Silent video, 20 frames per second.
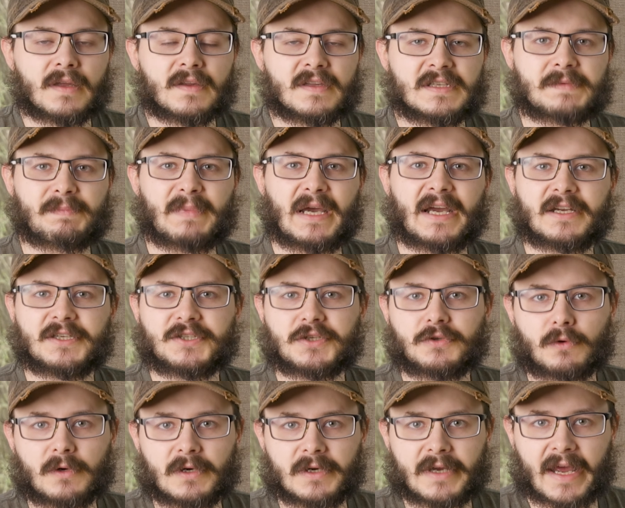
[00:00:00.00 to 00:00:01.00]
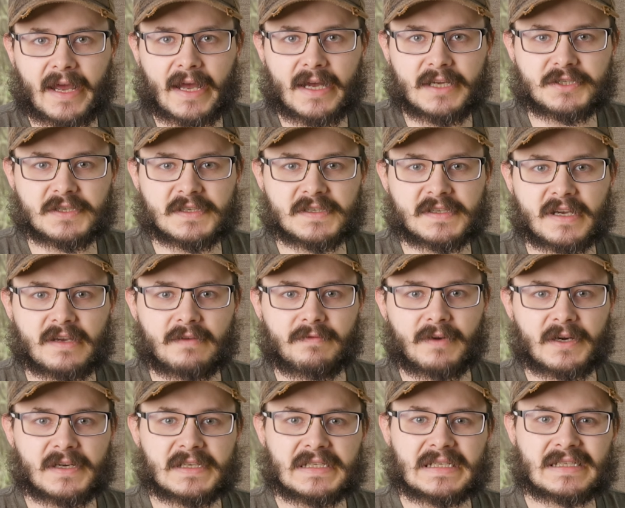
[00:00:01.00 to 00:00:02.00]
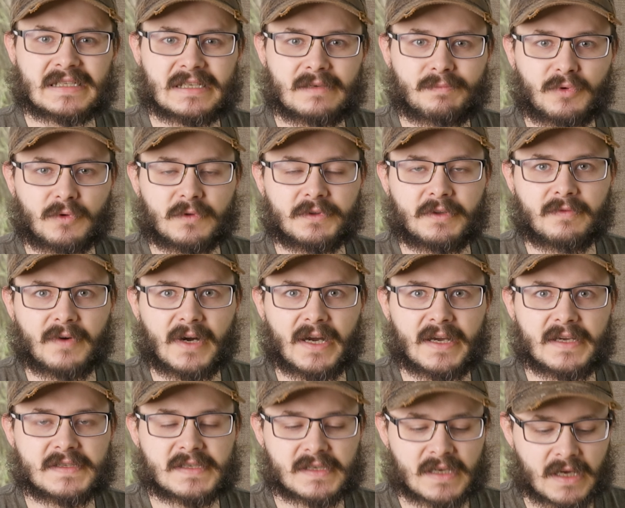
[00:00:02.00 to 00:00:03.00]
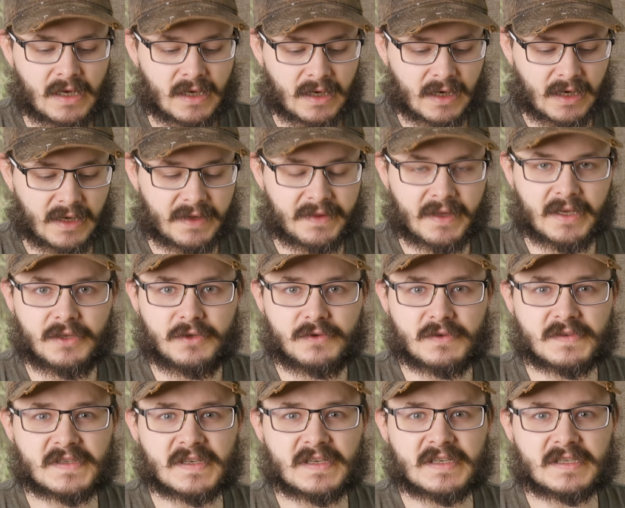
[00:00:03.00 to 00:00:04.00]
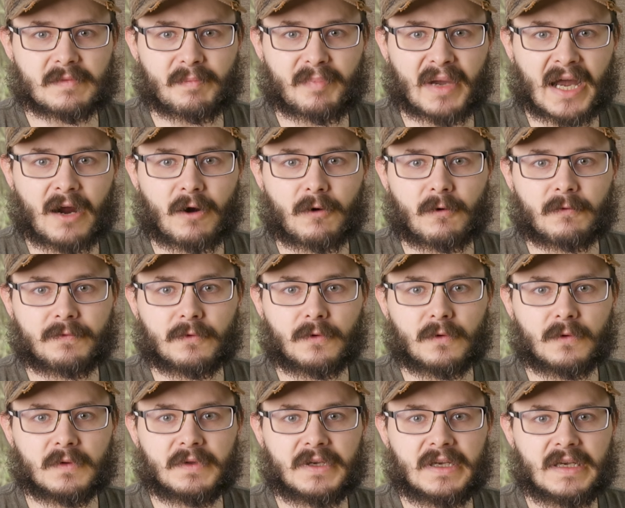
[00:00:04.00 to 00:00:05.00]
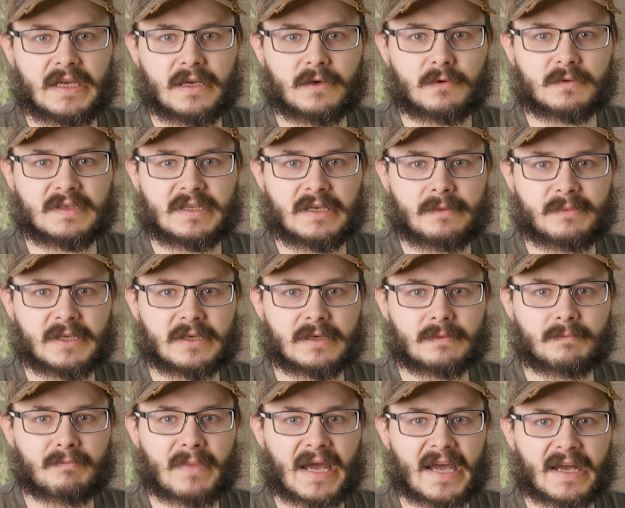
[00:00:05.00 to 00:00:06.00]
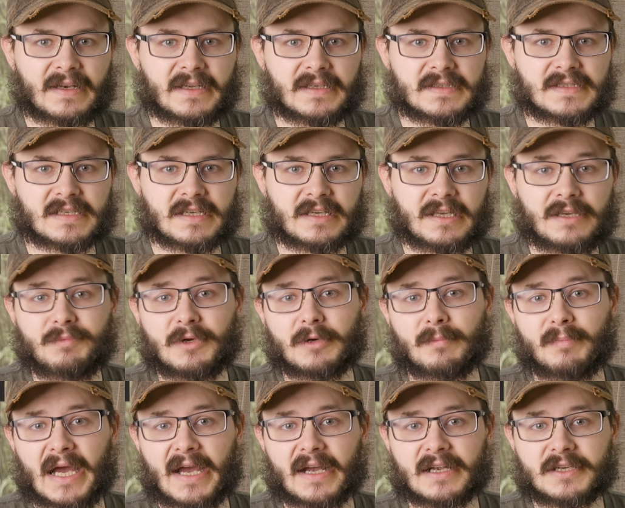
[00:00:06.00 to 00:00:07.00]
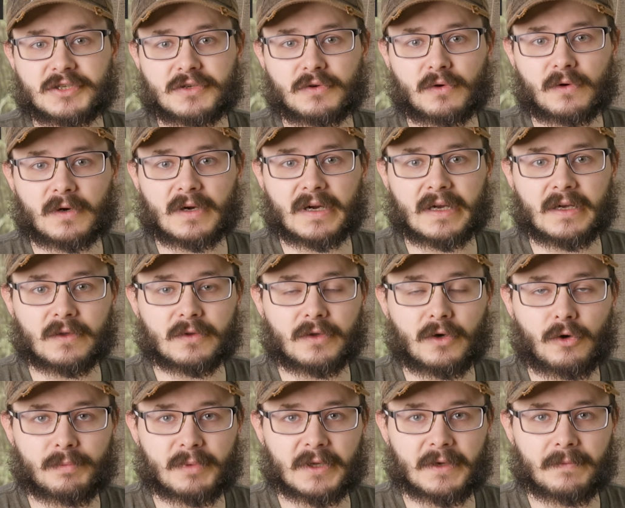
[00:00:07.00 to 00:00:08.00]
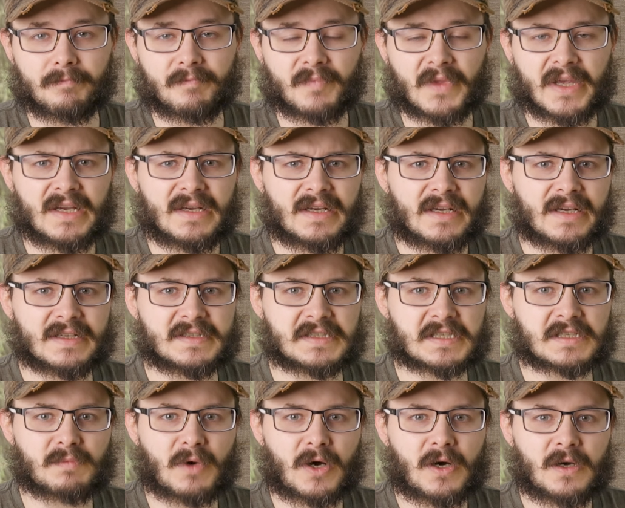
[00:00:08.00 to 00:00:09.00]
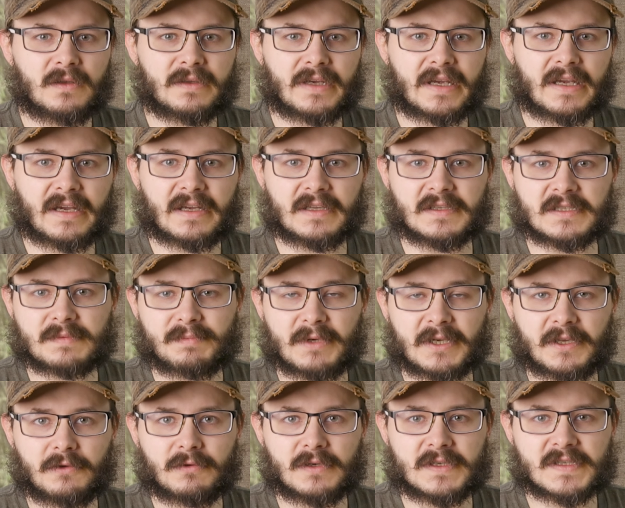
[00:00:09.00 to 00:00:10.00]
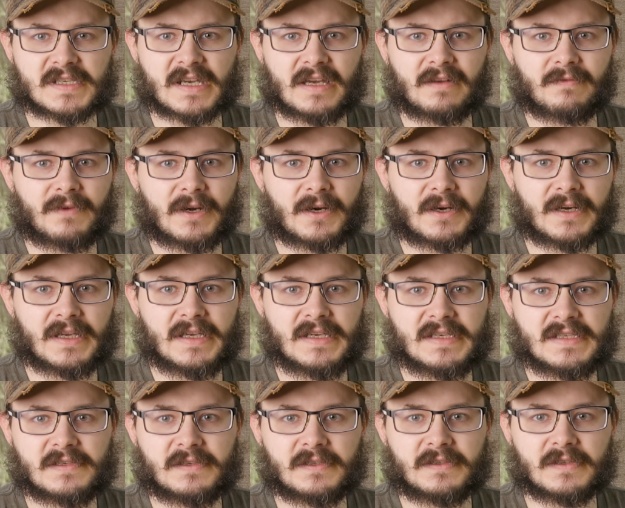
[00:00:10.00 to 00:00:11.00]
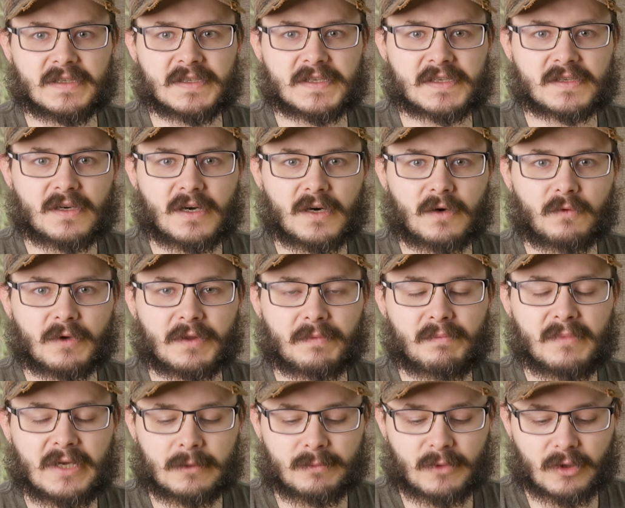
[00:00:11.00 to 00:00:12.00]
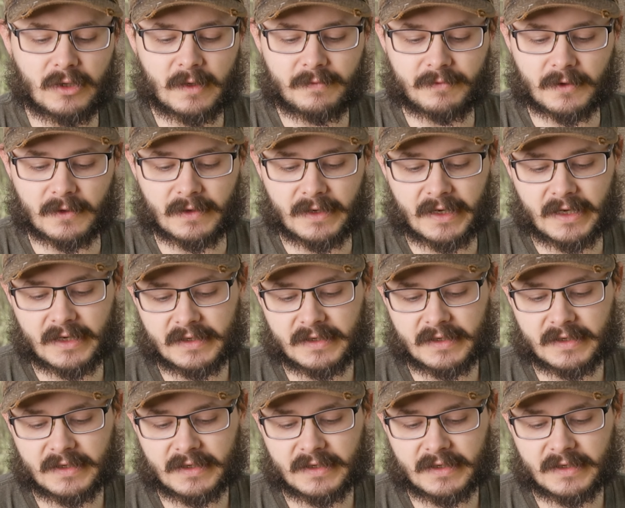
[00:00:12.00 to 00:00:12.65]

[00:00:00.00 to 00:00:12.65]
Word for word: This baggage door catch is a very simple device that uses powerful neodymium magnets to keep your baggage door held open. It's small, inconspicuous, and very easy to install with minimal effort and